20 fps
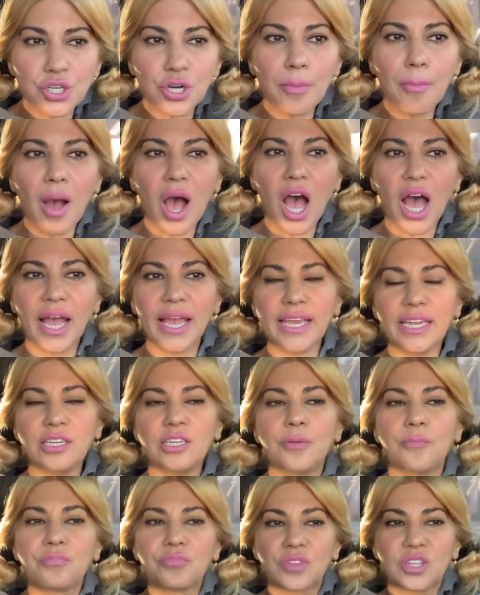mind
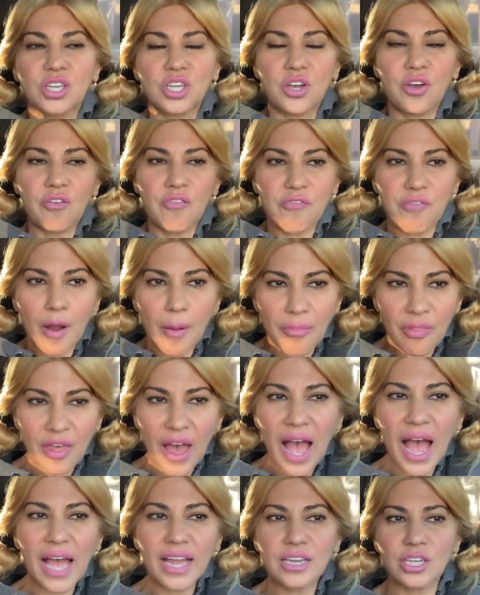from
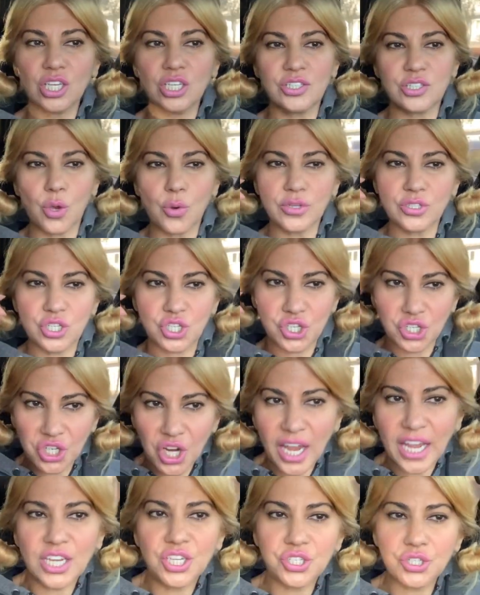that, it's going to
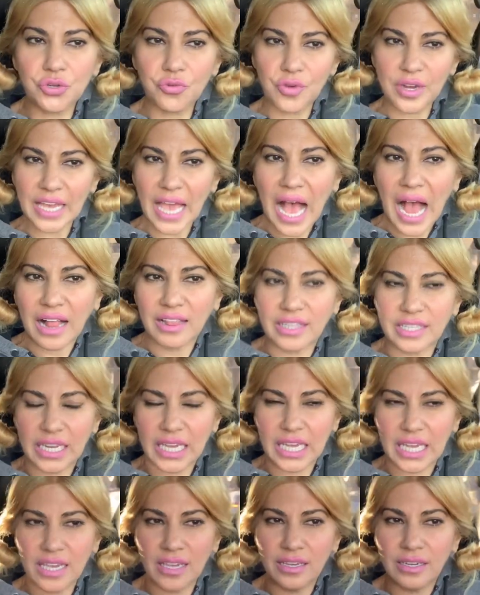change your
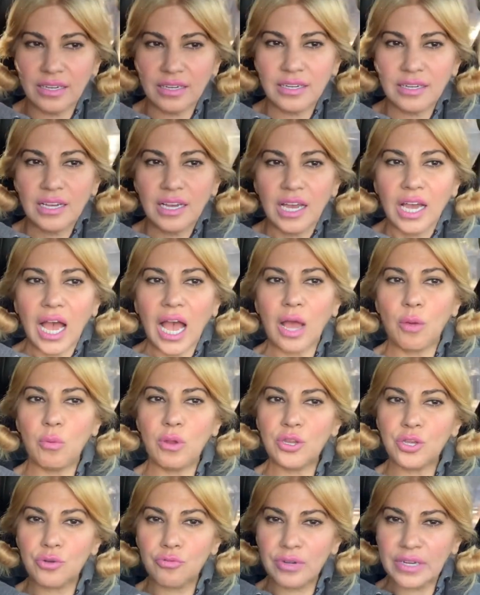reality. And when
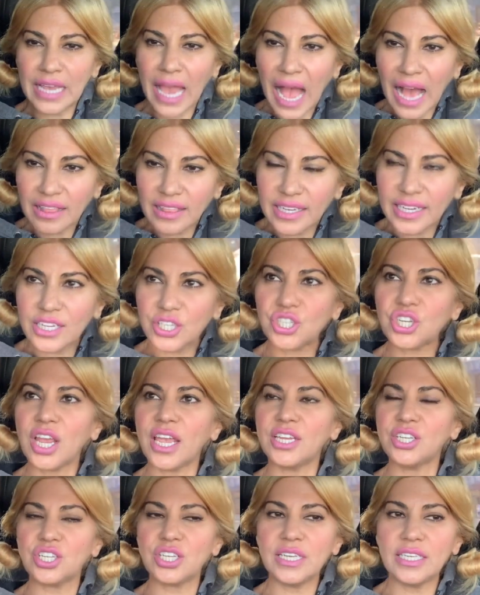your reality
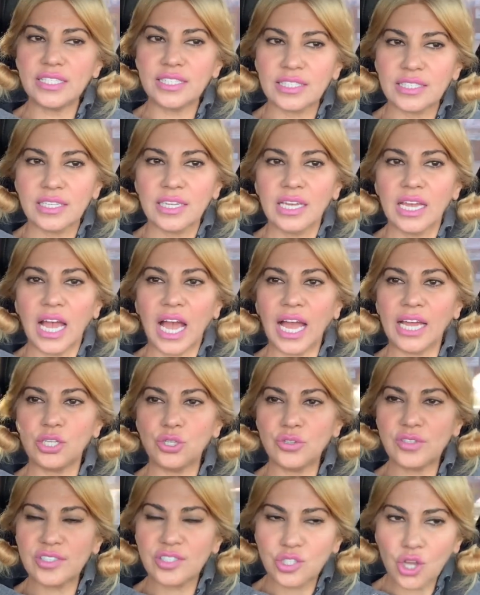changes and
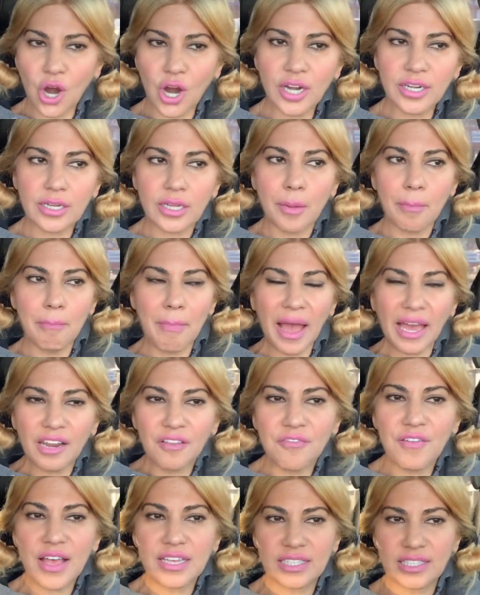you start
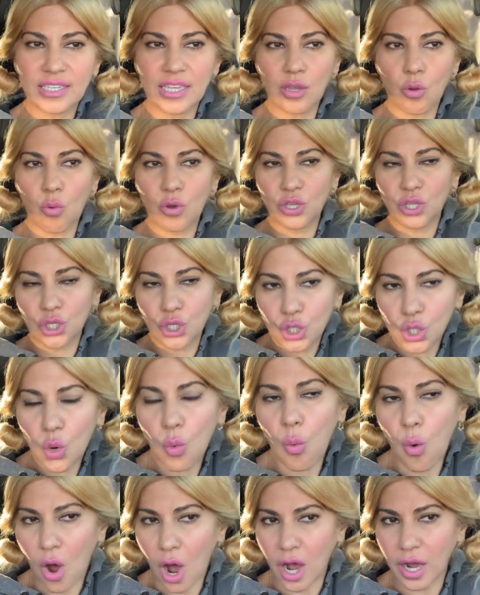manifesting what you
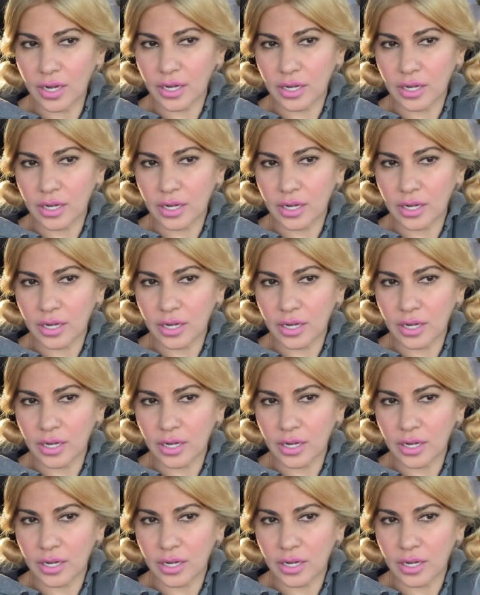want